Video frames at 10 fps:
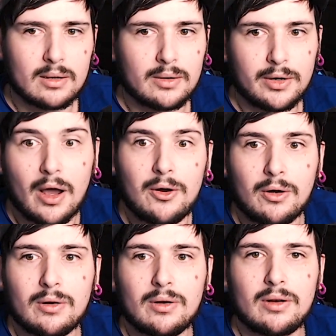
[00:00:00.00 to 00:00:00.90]
No,
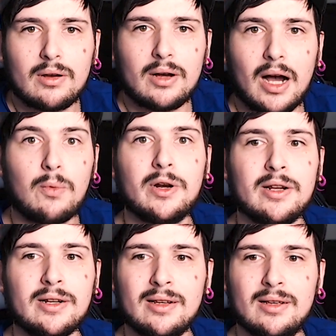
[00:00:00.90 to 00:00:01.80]
I
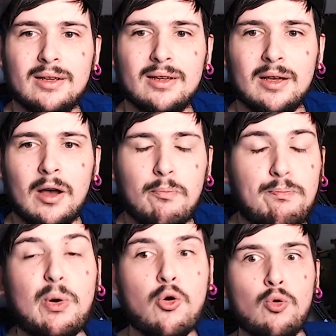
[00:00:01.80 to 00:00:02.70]
wouldn't.
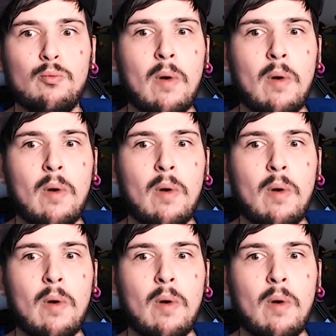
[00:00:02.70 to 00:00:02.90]
Boom,